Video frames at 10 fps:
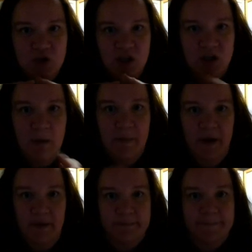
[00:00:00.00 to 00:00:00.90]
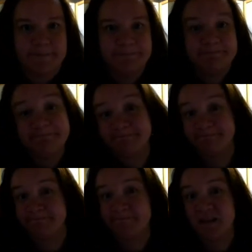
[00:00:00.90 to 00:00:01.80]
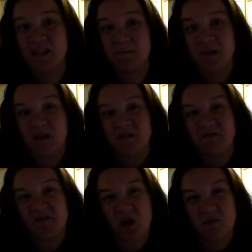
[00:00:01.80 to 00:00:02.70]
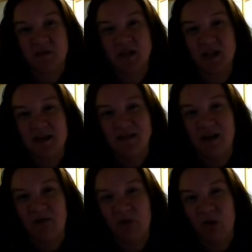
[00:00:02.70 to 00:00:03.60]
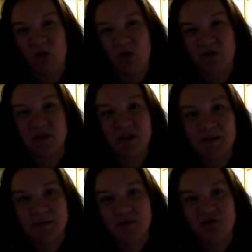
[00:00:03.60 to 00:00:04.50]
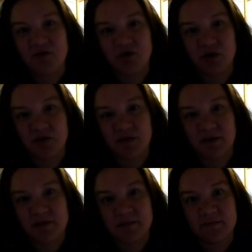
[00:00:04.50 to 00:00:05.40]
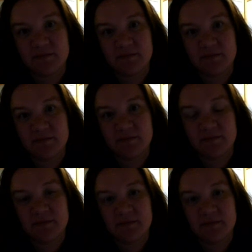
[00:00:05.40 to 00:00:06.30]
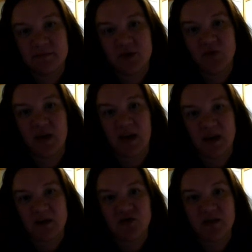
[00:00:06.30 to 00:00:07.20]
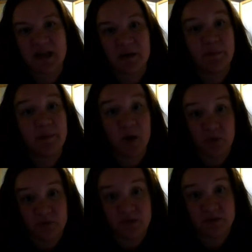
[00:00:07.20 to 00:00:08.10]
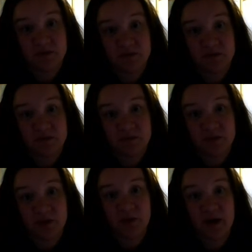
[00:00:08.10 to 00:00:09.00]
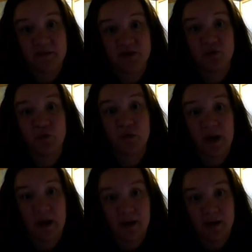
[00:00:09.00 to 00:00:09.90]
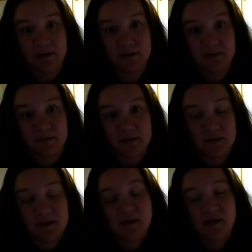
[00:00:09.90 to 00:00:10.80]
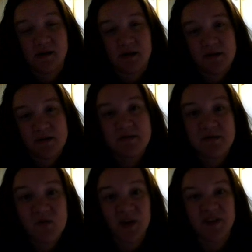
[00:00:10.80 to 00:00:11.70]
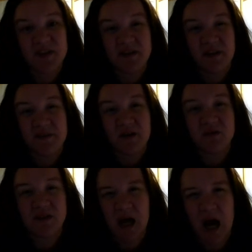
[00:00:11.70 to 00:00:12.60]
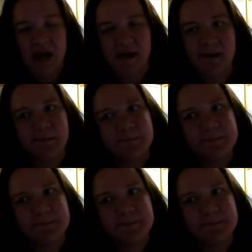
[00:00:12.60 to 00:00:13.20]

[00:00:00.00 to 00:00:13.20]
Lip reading: chinampa, something that floats, that will hold dirt. You can't just get a boat. You have to create it with stuff outside